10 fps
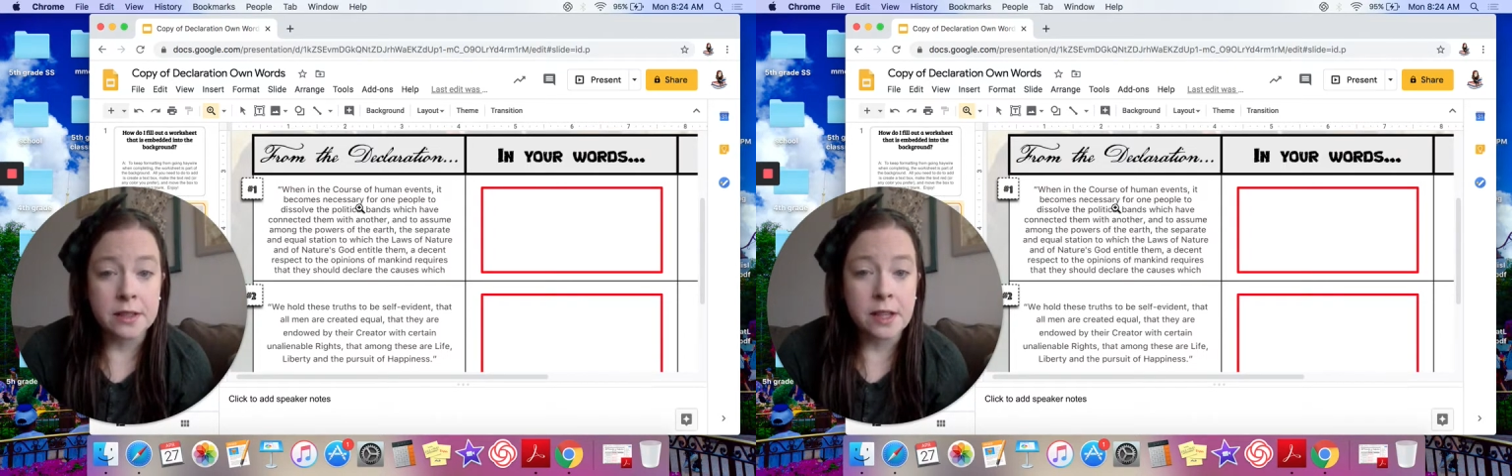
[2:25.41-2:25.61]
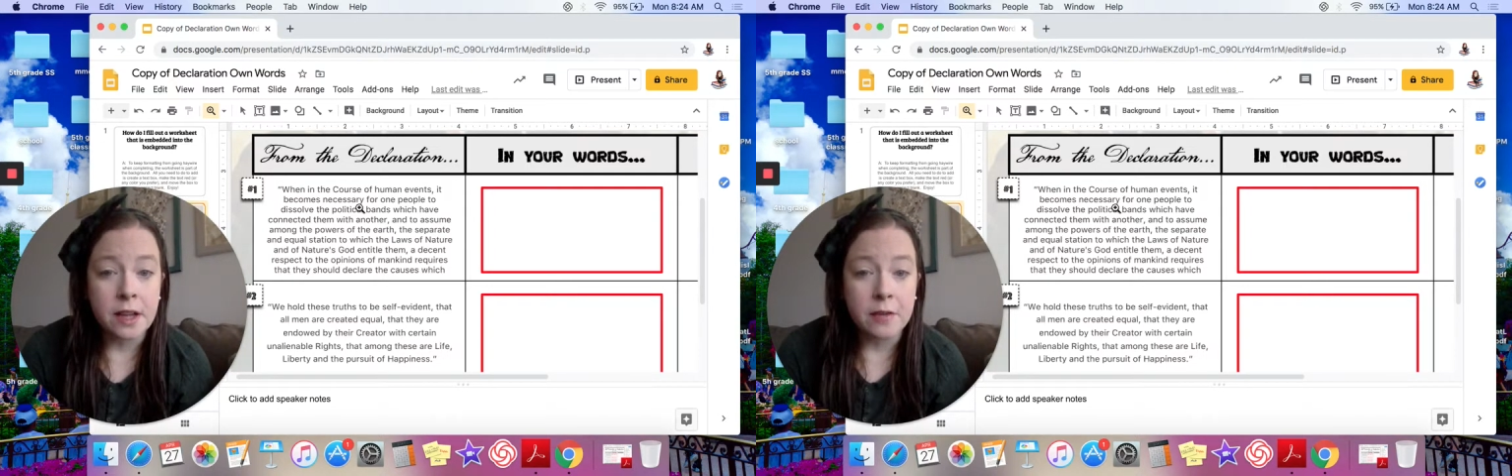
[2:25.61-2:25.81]

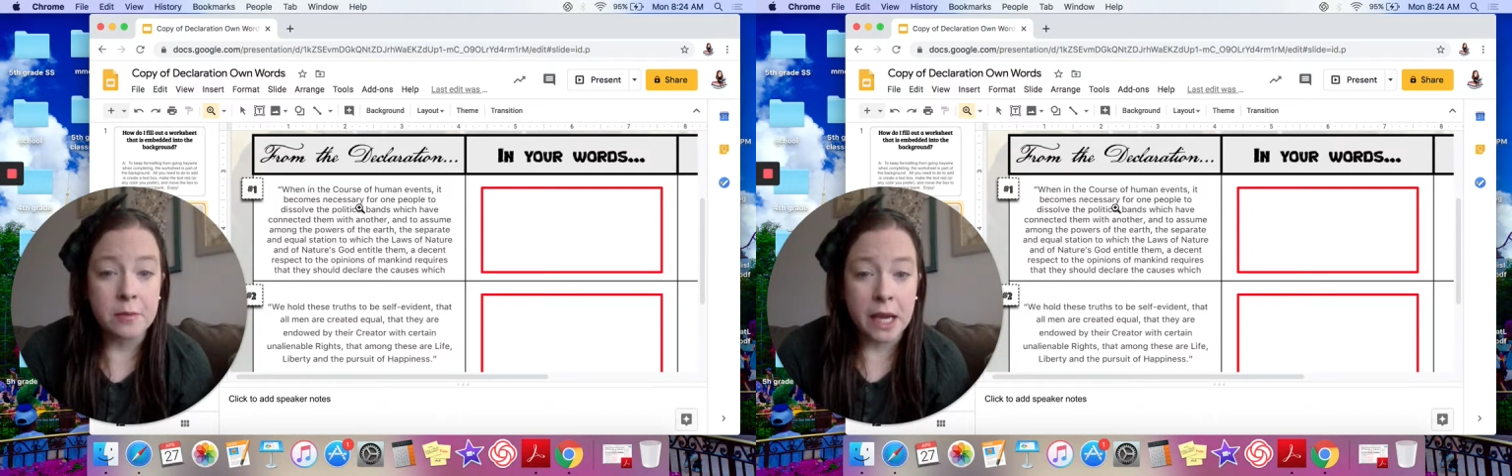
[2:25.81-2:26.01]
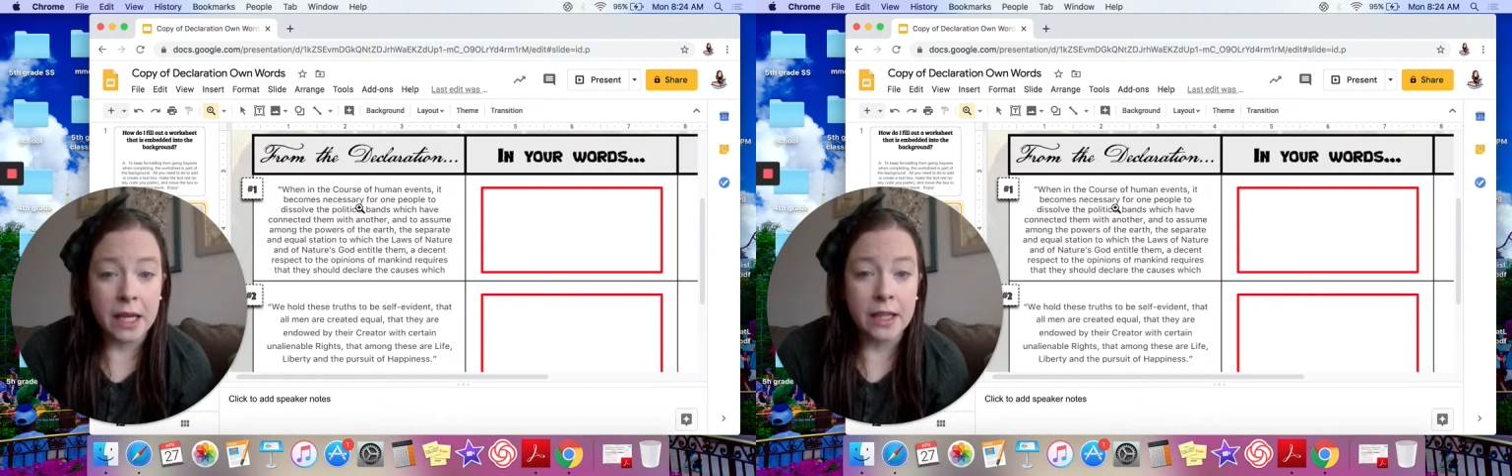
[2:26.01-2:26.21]
of
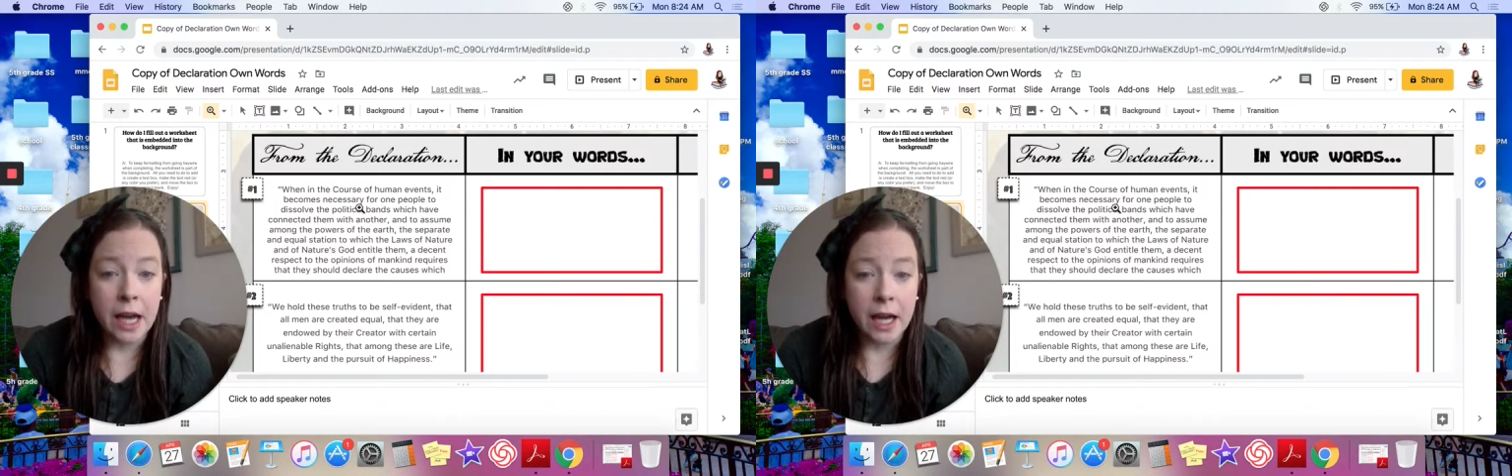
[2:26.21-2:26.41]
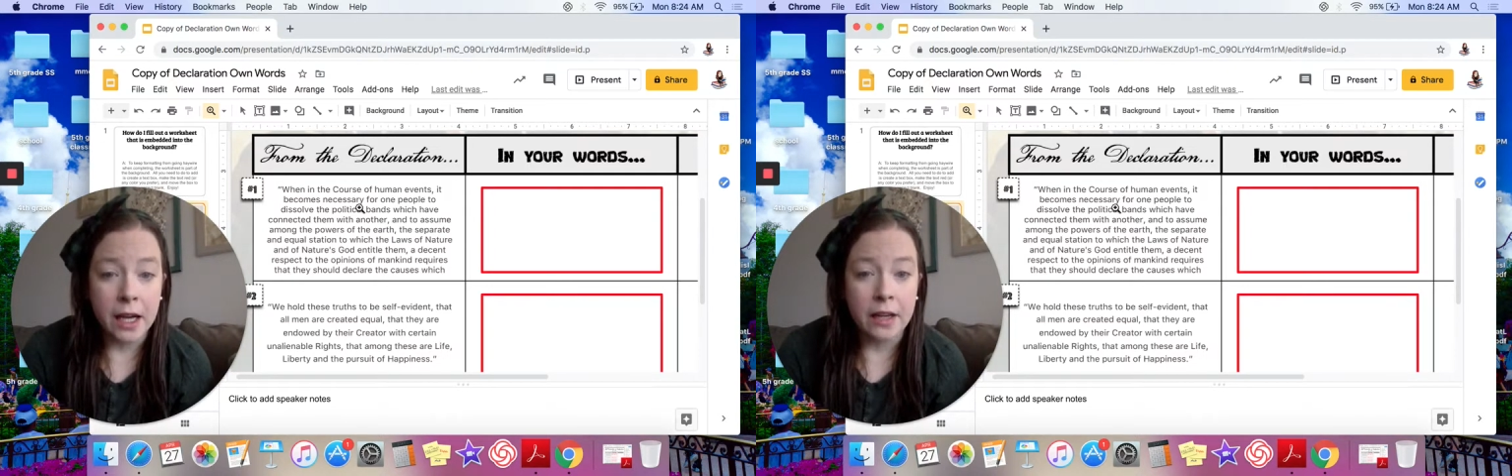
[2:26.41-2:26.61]

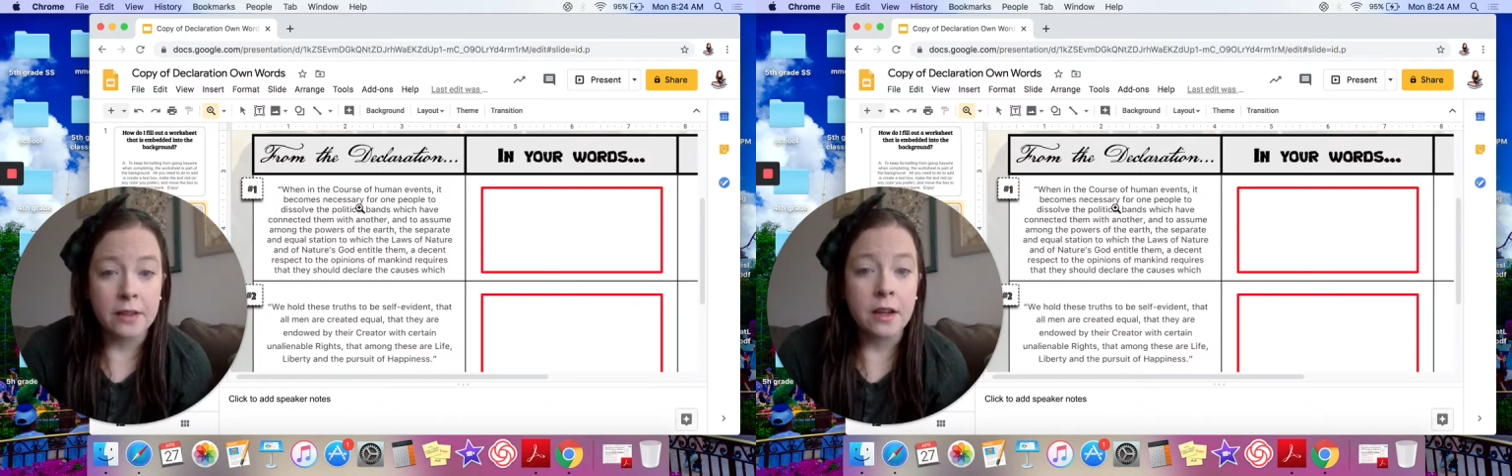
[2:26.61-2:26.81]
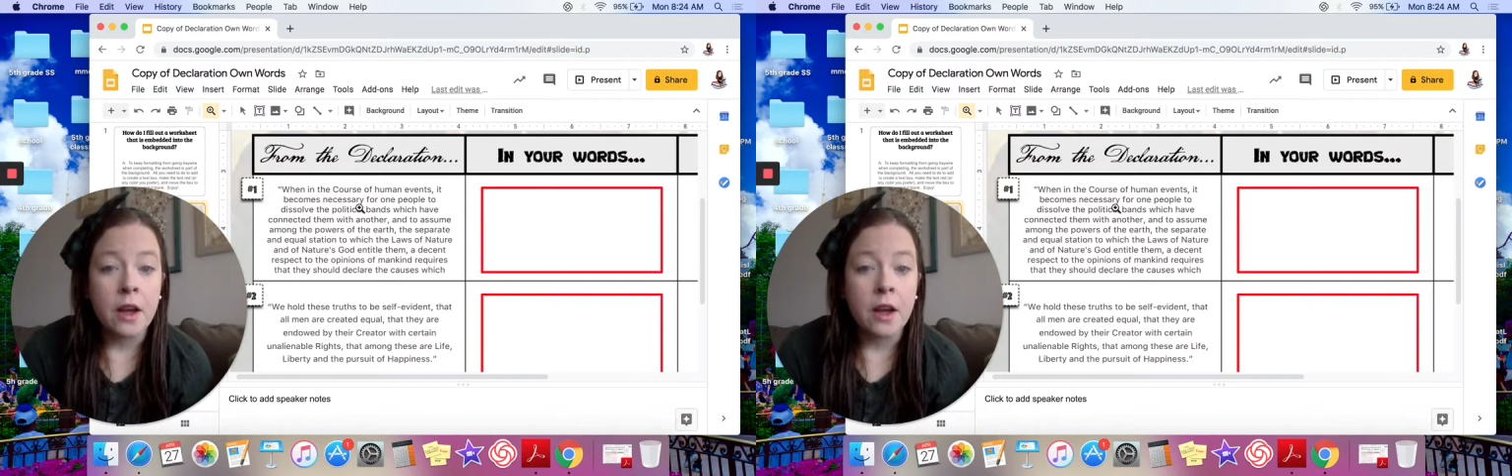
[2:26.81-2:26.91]
mankind